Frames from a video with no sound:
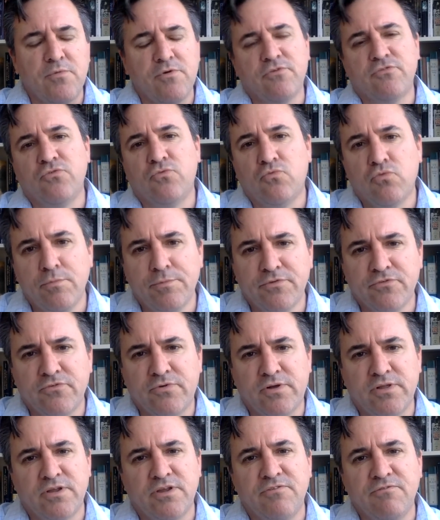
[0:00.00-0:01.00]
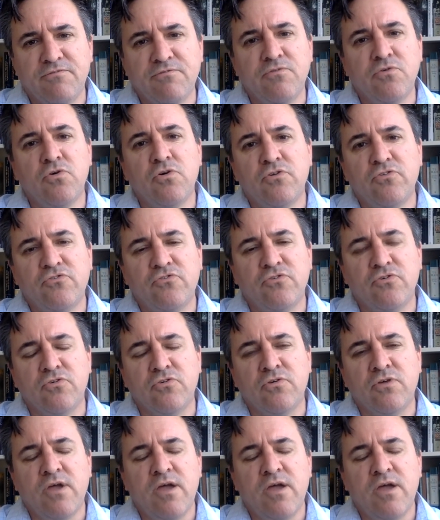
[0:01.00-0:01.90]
whereas a woman's quality, virtue,